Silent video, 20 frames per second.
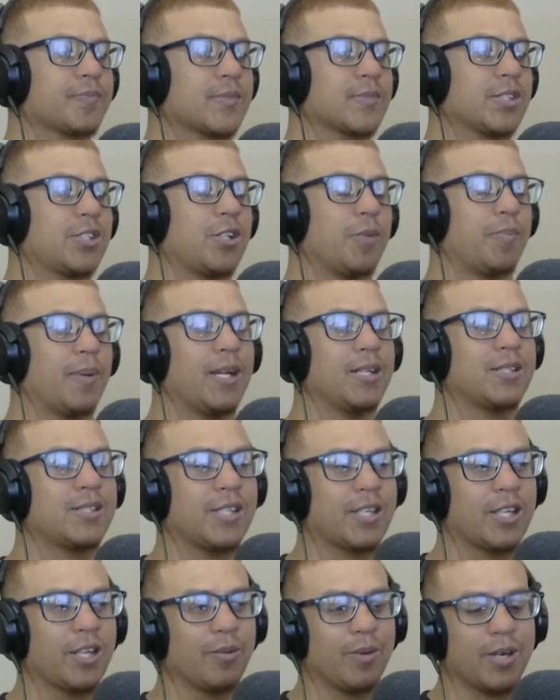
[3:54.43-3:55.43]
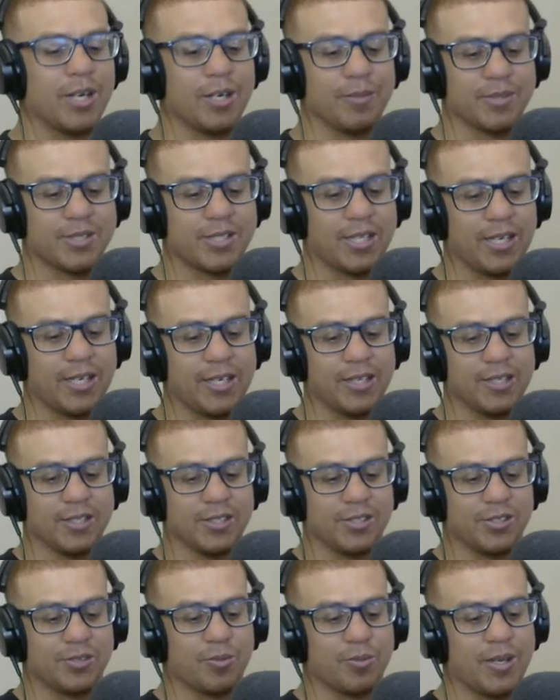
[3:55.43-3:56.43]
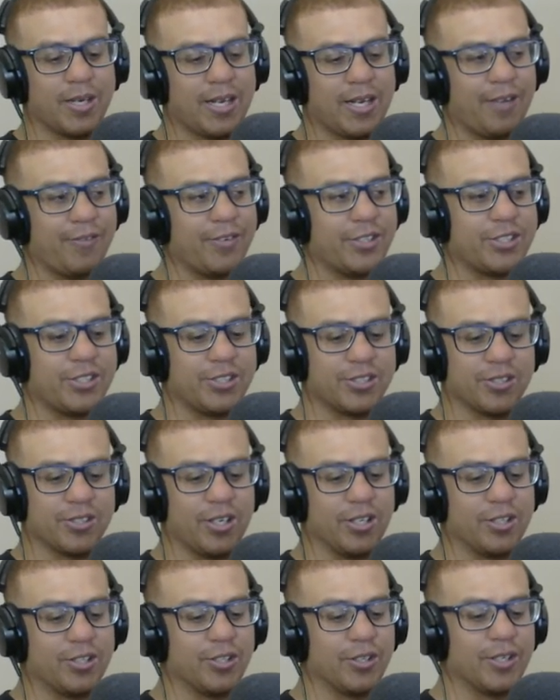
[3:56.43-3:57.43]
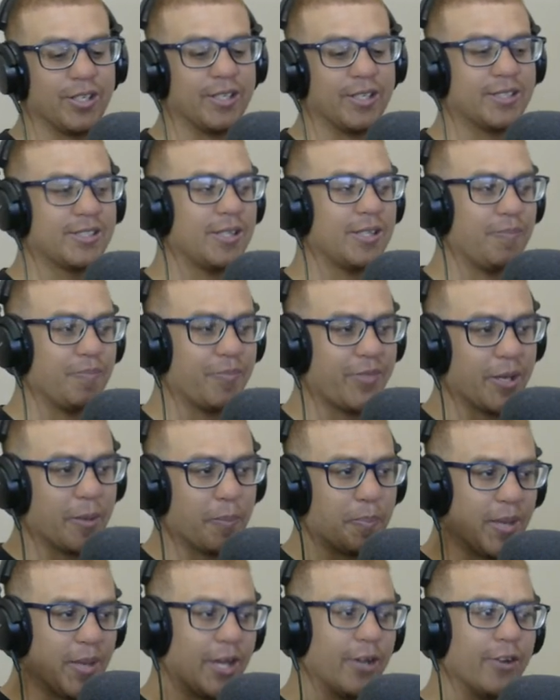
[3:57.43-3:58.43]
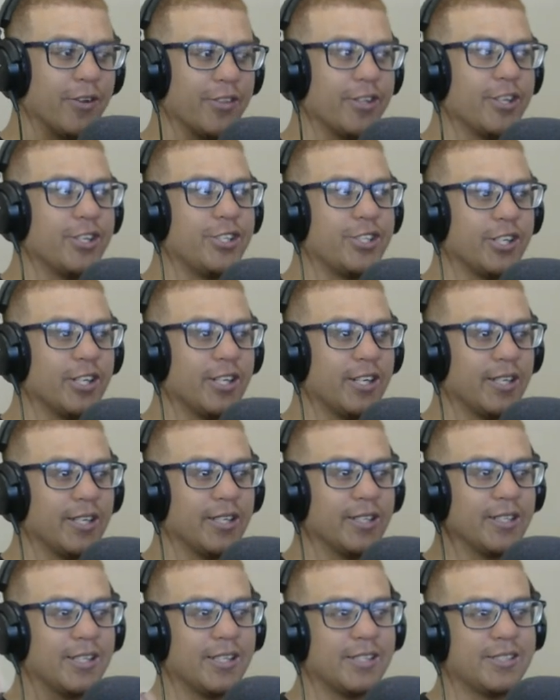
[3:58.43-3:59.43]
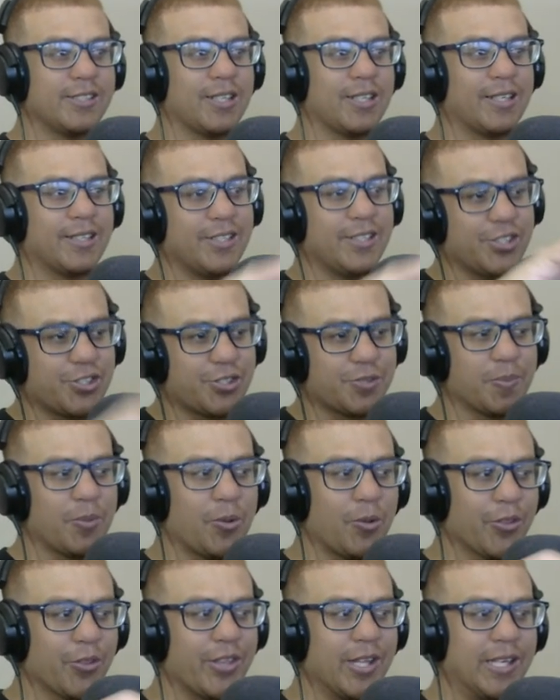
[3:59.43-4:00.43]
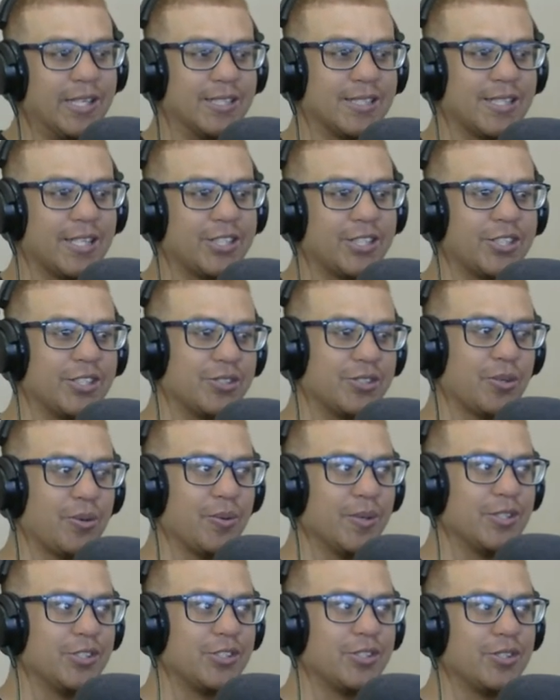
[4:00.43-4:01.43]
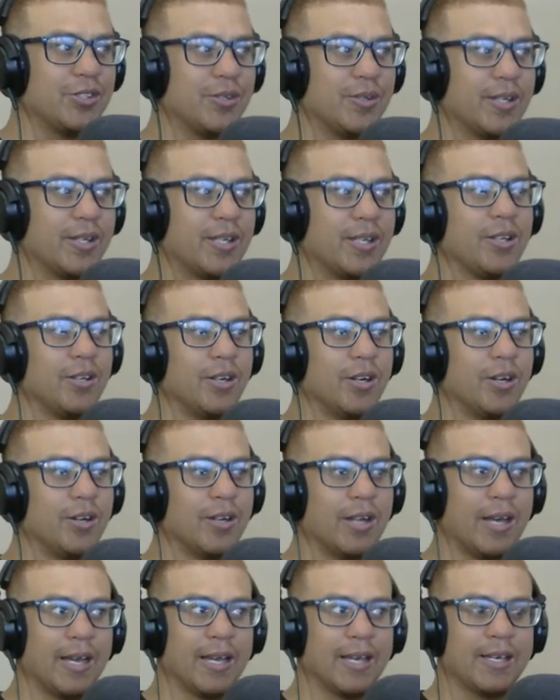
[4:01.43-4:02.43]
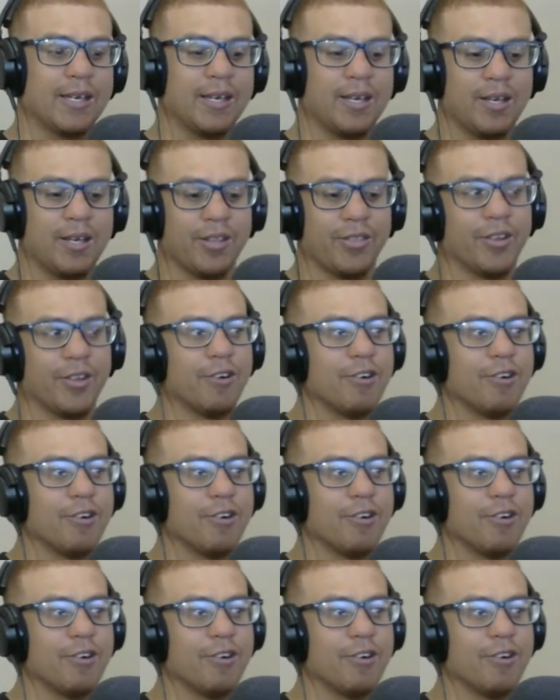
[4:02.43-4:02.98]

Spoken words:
So basically what I'm saying is whenever she's not doing something big on the journey, it's like these small things that she's always doing. You know, like the